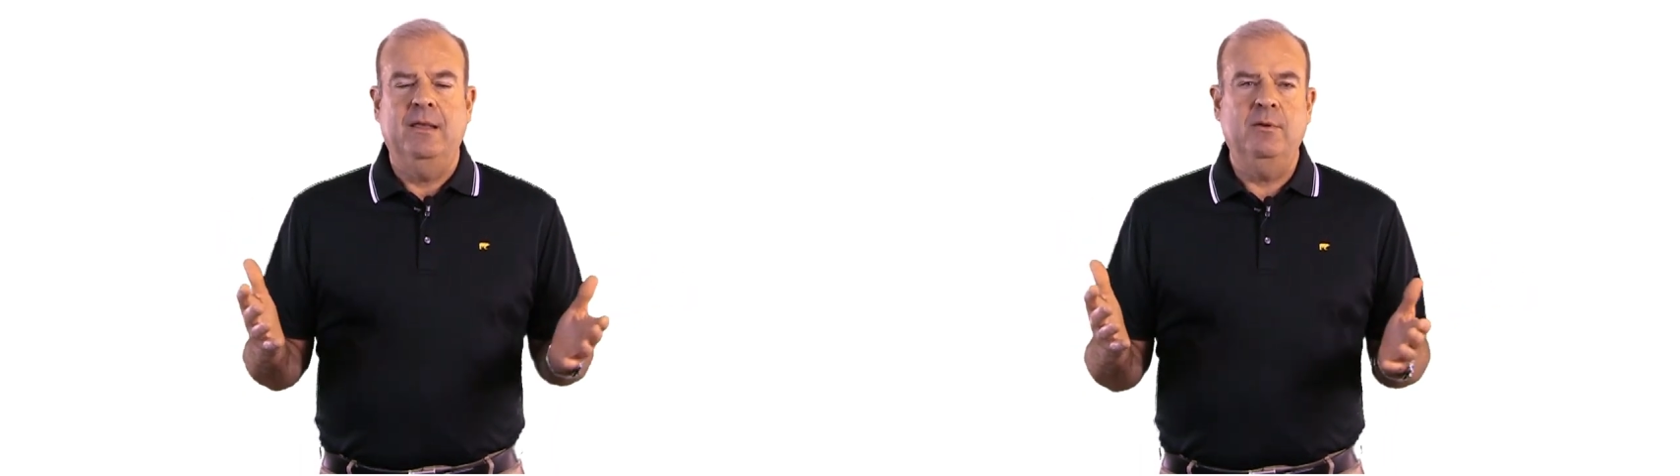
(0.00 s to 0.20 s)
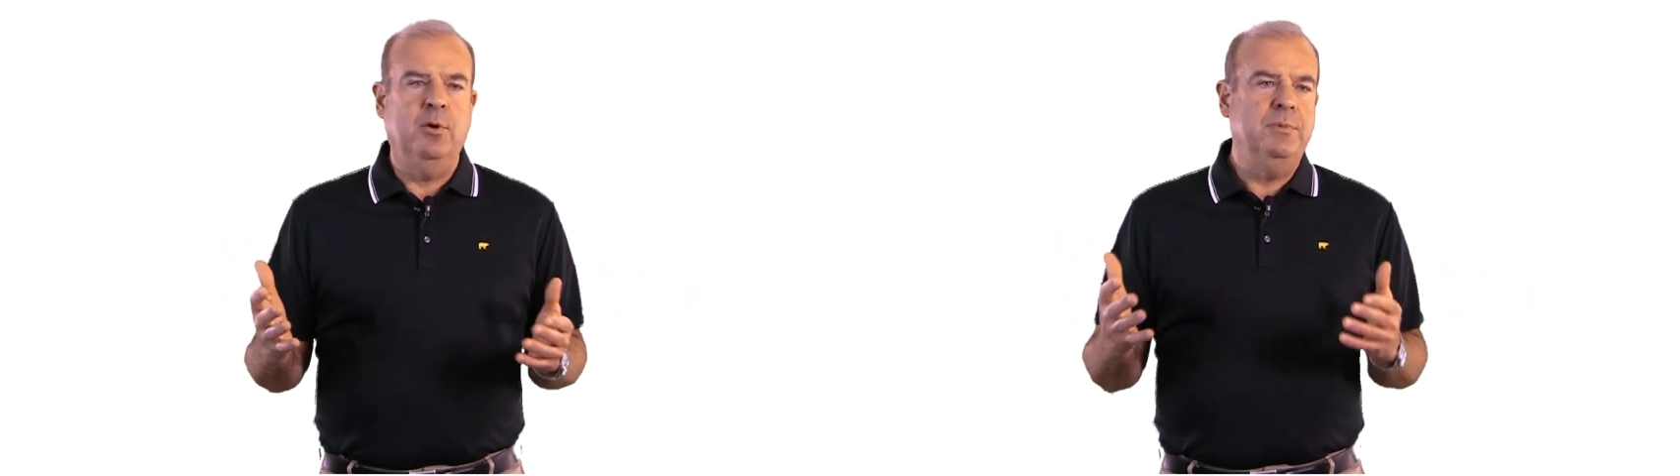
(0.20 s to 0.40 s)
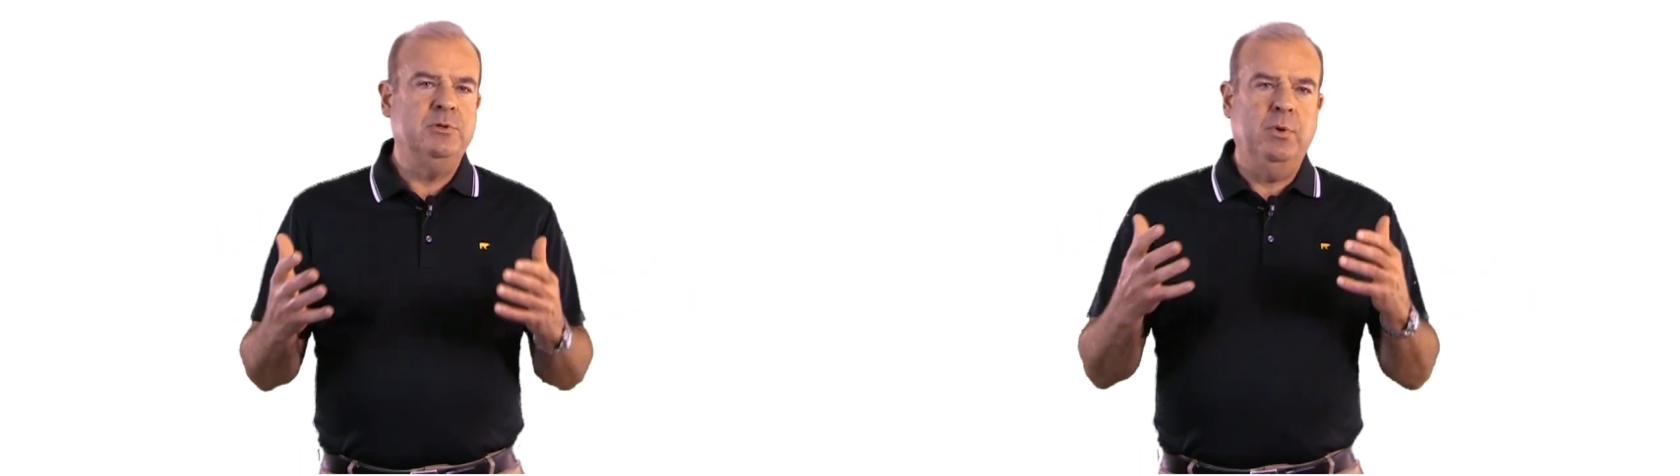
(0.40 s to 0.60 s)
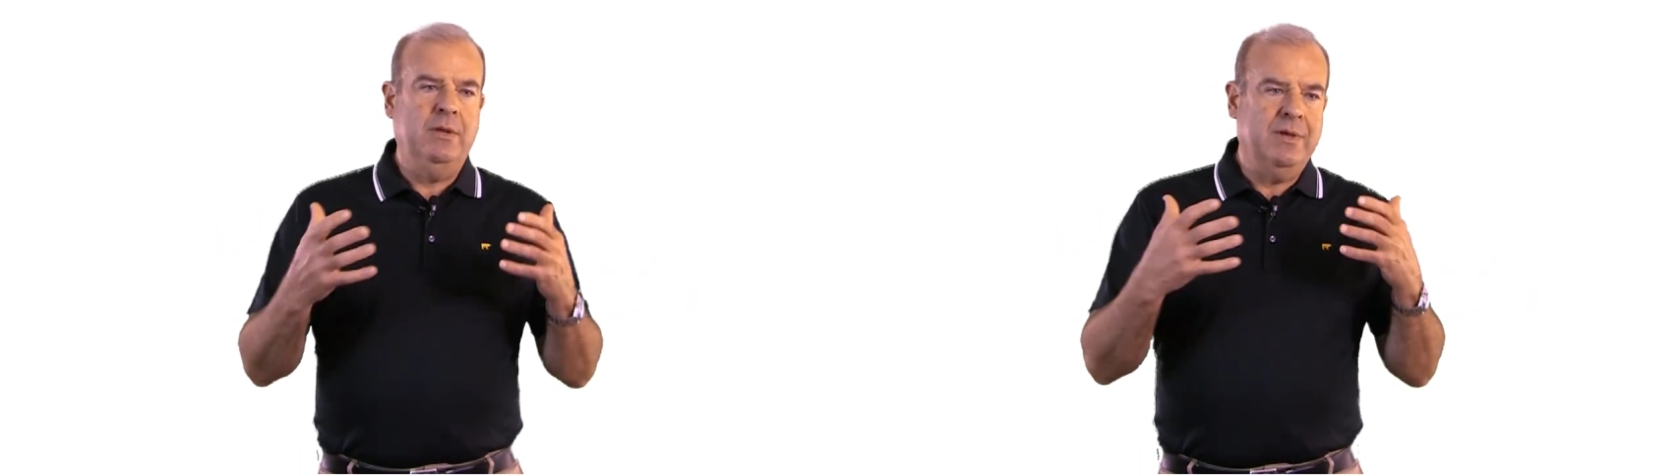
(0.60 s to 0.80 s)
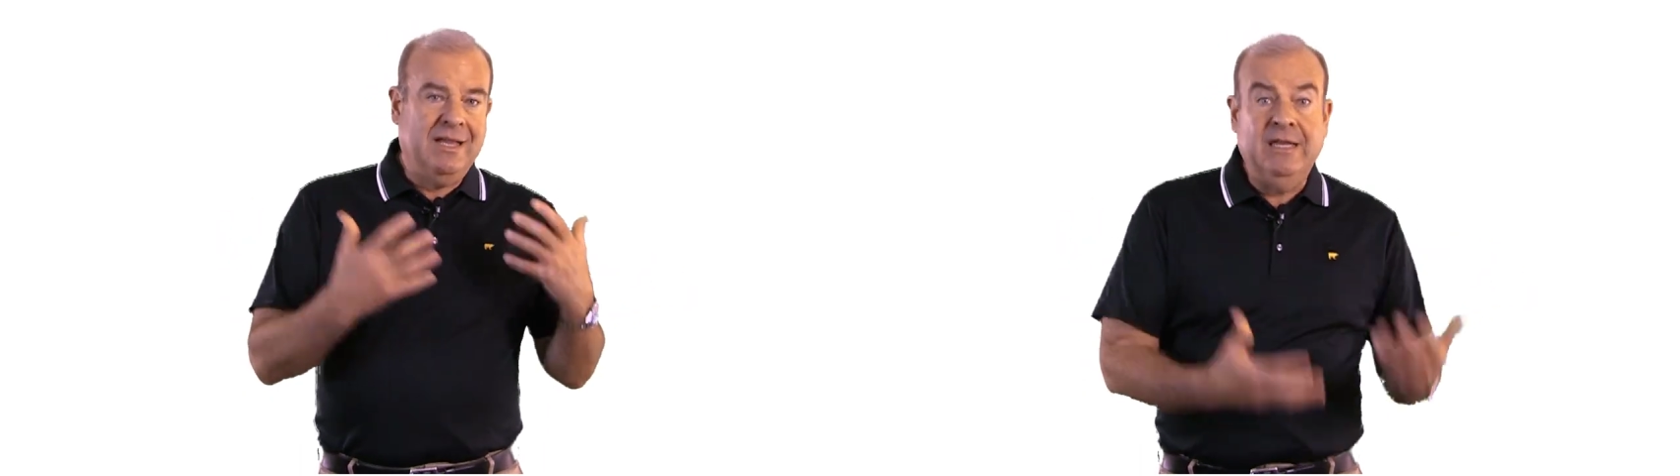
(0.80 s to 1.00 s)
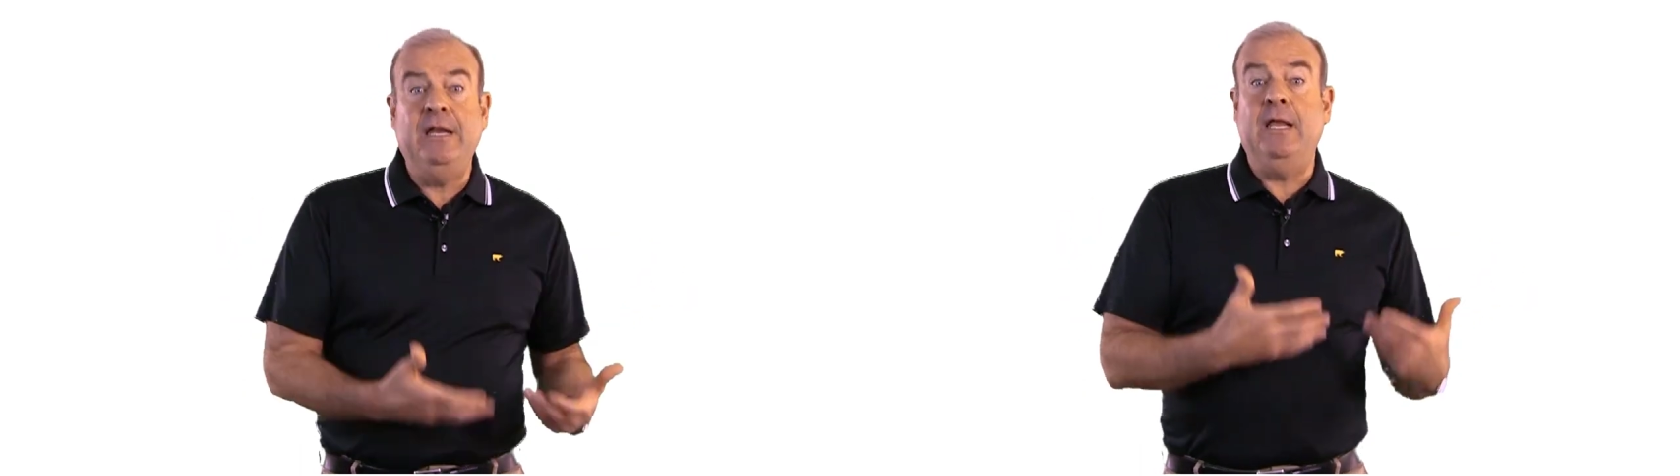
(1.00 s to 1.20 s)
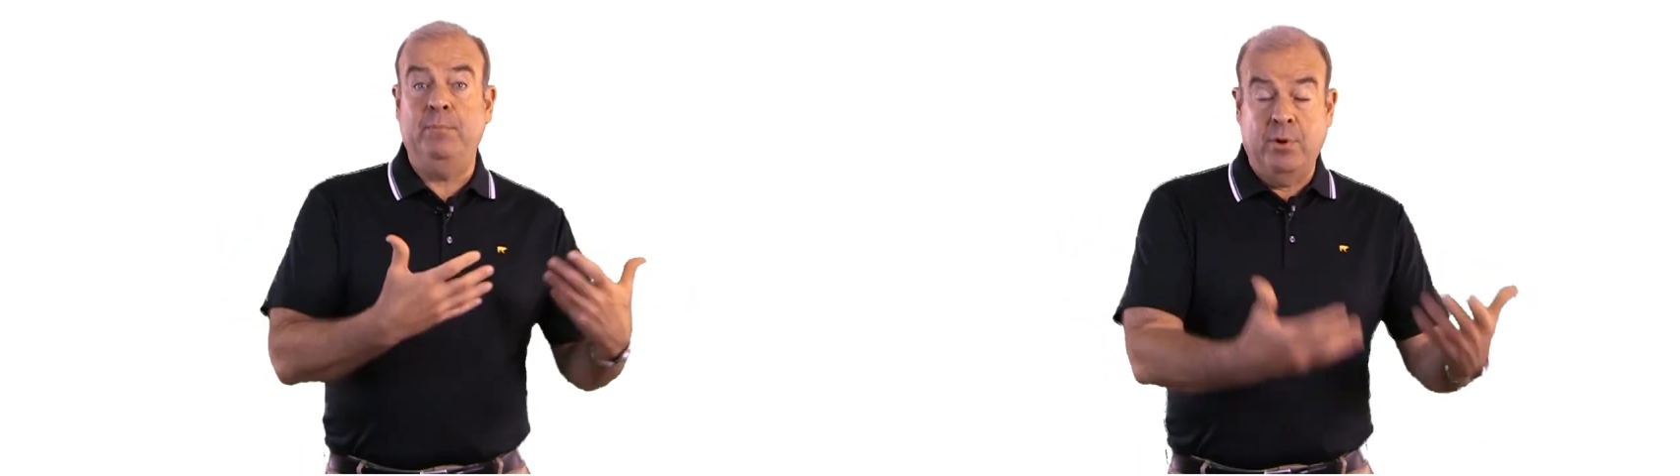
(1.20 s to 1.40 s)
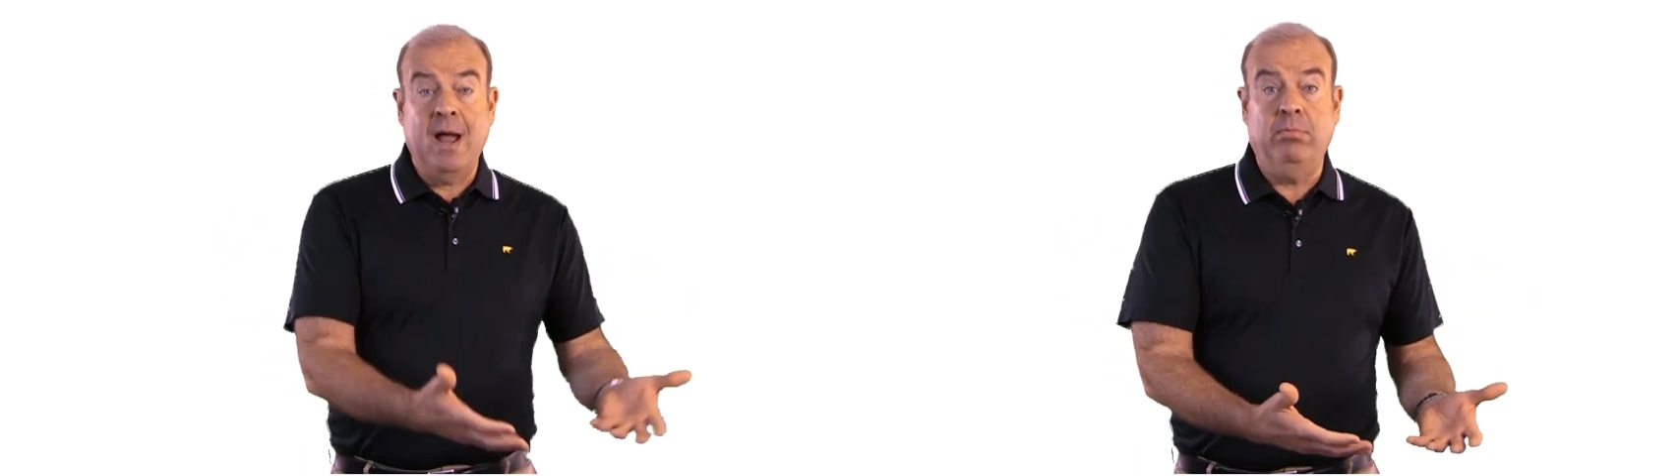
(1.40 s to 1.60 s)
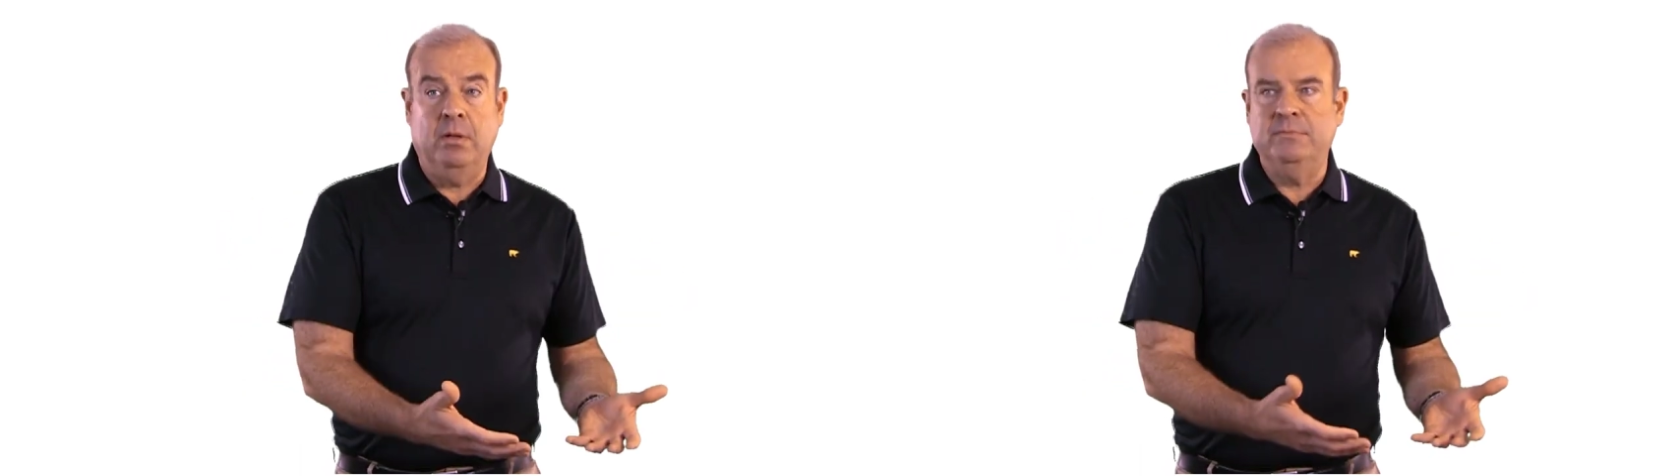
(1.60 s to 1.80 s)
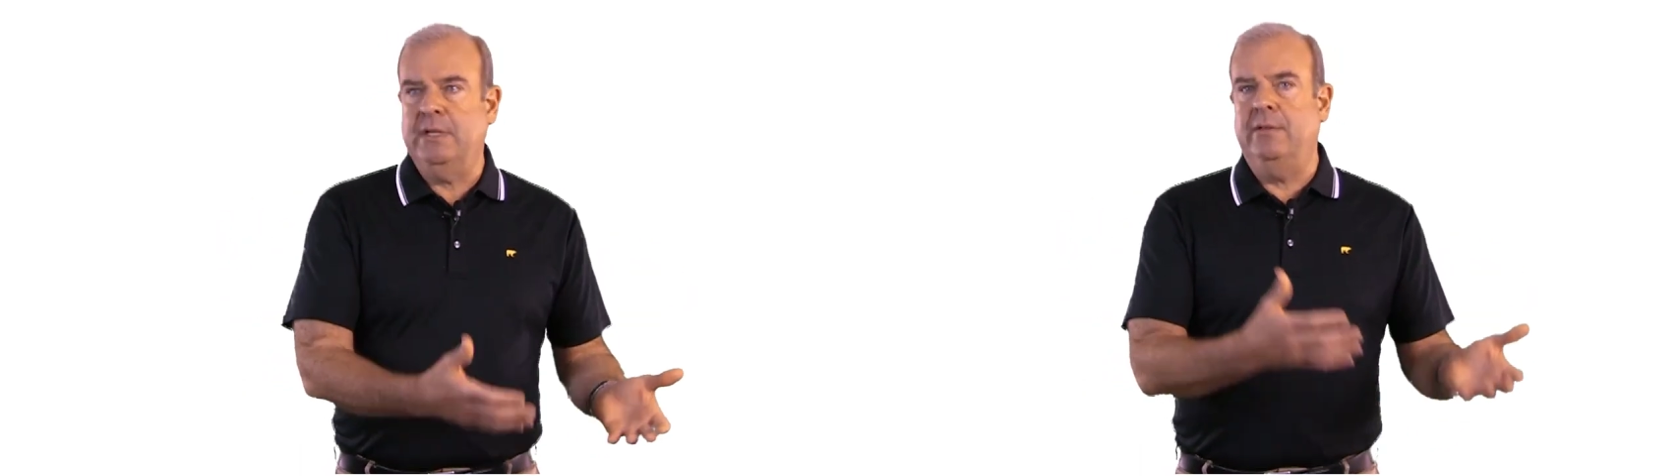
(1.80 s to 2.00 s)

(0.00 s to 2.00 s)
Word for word: You know, between the cleaning problems